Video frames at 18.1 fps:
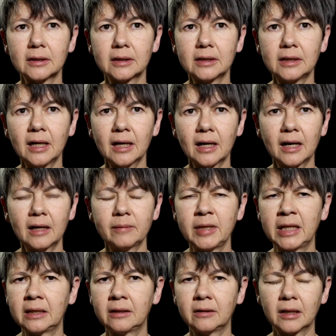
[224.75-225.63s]
yeah, I
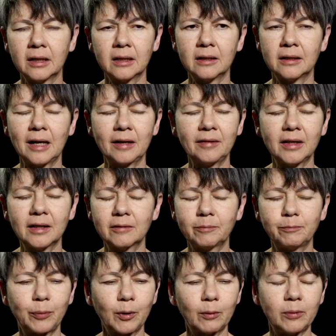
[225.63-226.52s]
mean, I
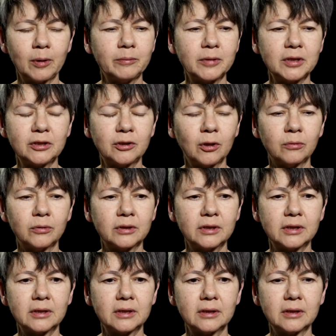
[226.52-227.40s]
think problems don't
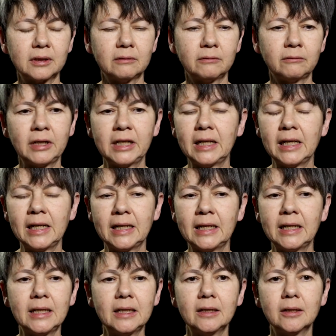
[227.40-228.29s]

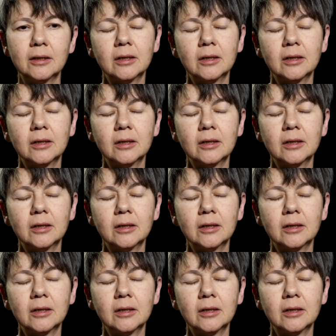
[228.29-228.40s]
really